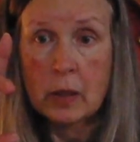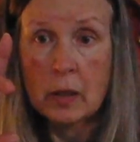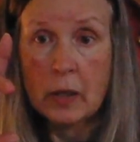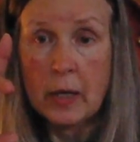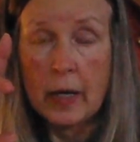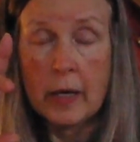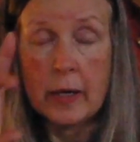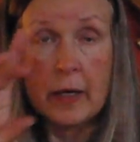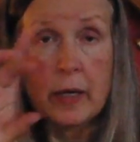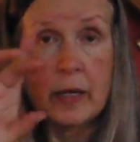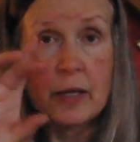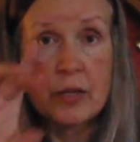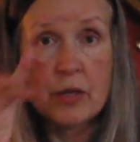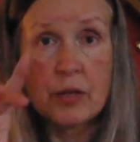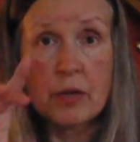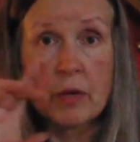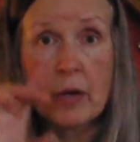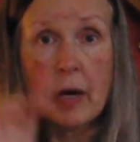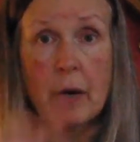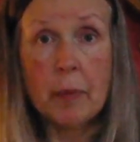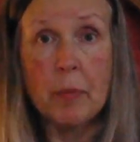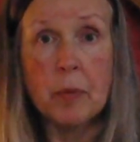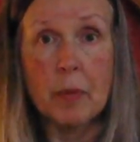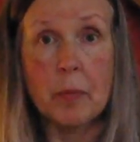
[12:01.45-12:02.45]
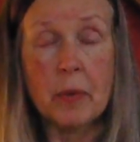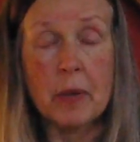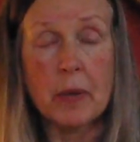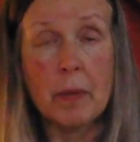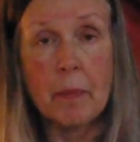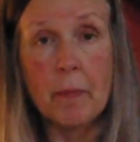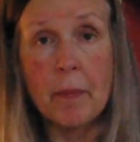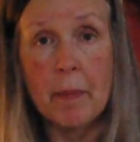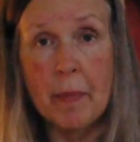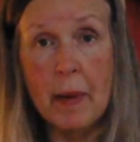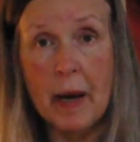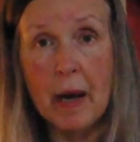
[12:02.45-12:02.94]
and each stripe will be
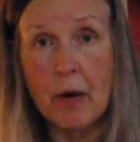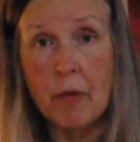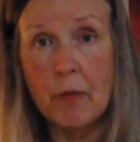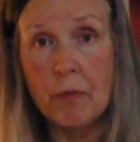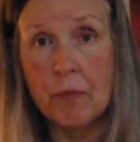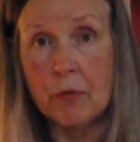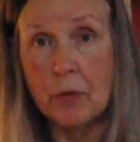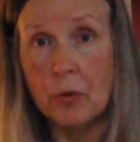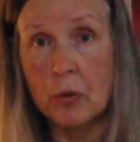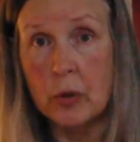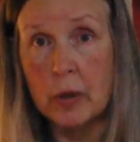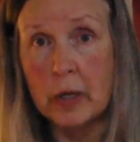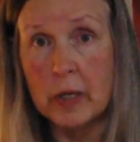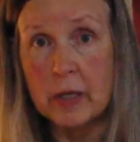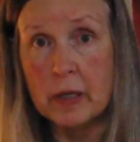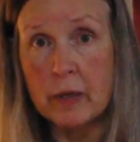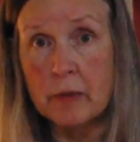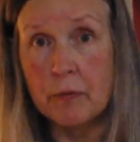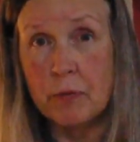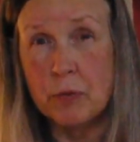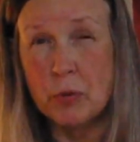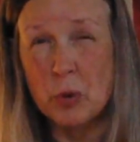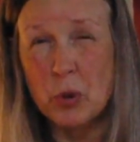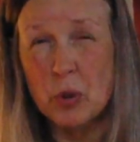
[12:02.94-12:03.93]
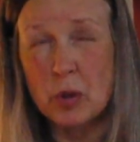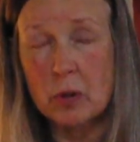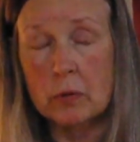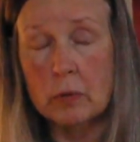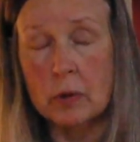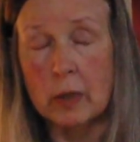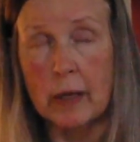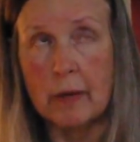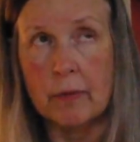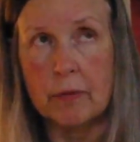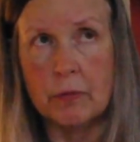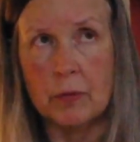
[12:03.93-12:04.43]
about 4
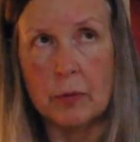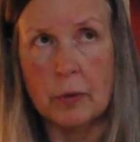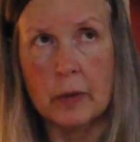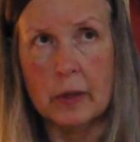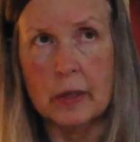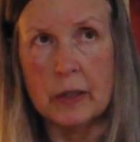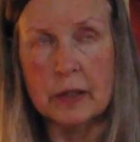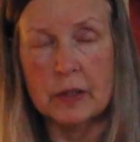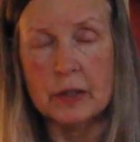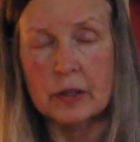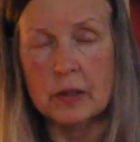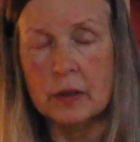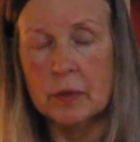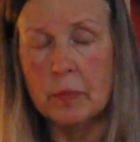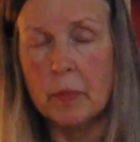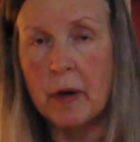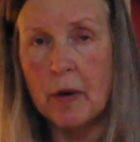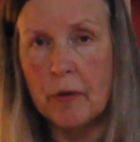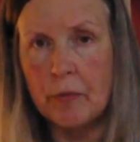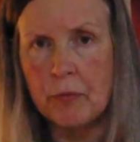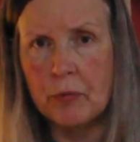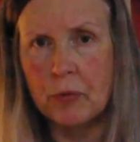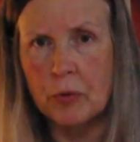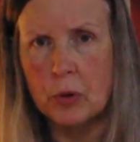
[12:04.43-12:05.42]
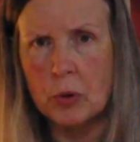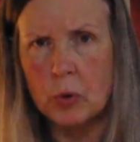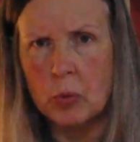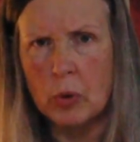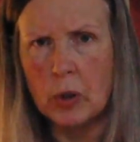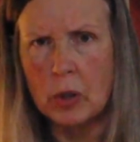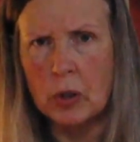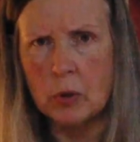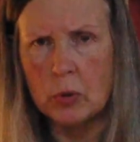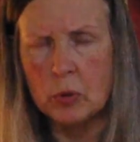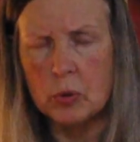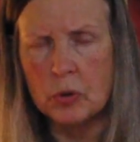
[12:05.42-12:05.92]
inches, about 4
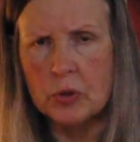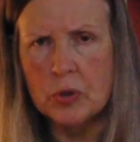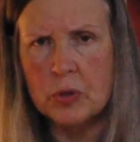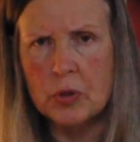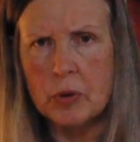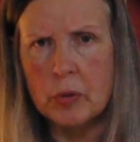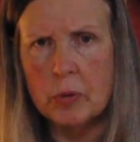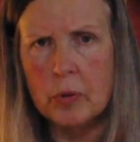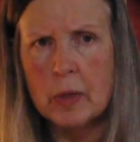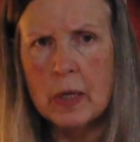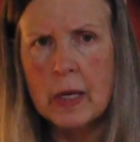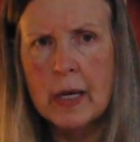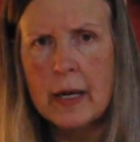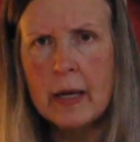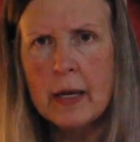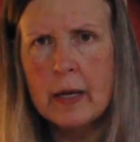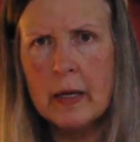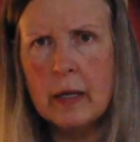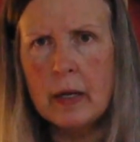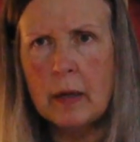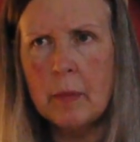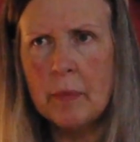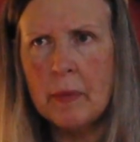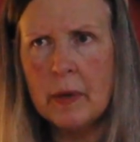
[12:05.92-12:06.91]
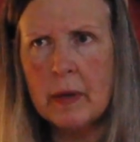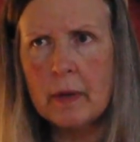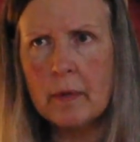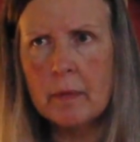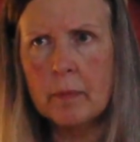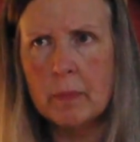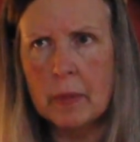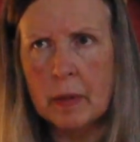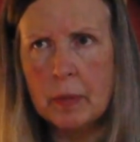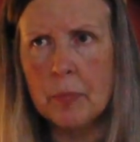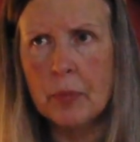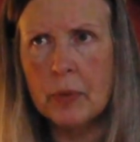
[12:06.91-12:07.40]
rows. So it'll be
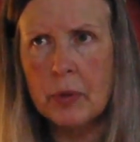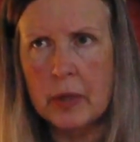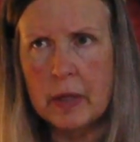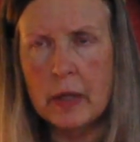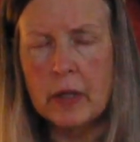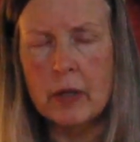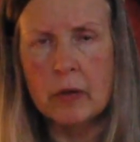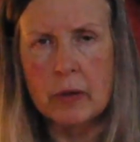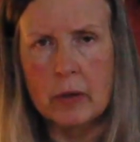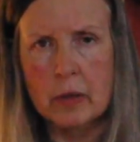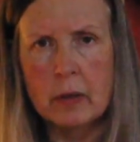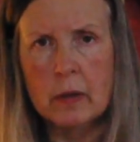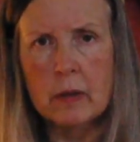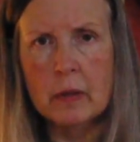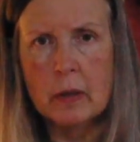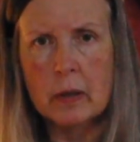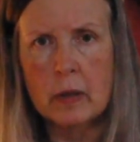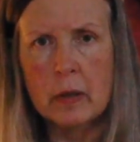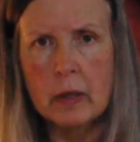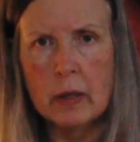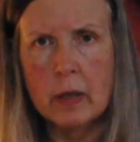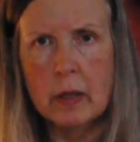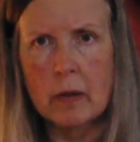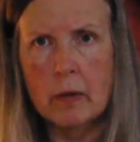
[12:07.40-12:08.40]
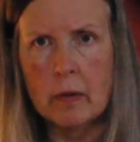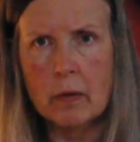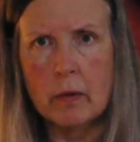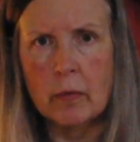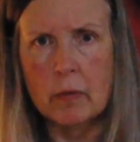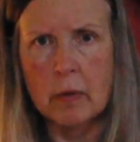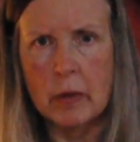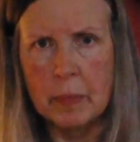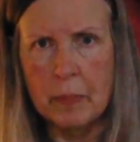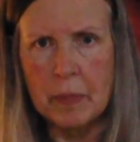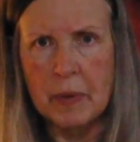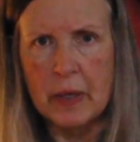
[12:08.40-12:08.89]
a pretty good
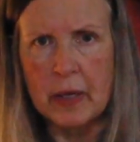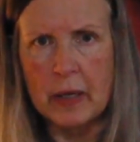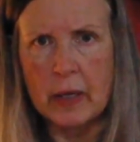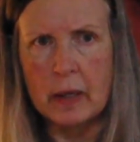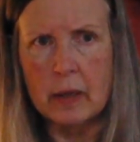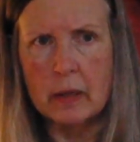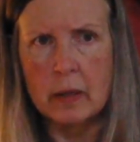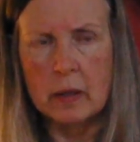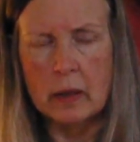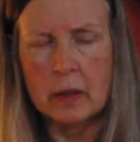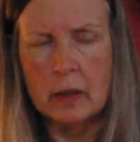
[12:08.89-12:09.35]
repeat.